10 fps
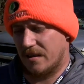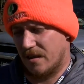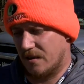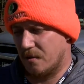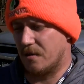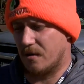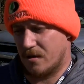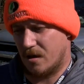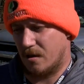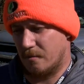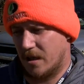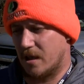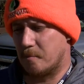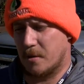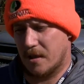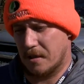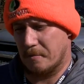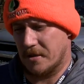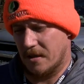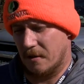had to do their job. They had to
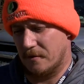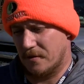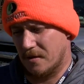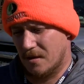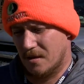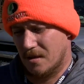protect themselves,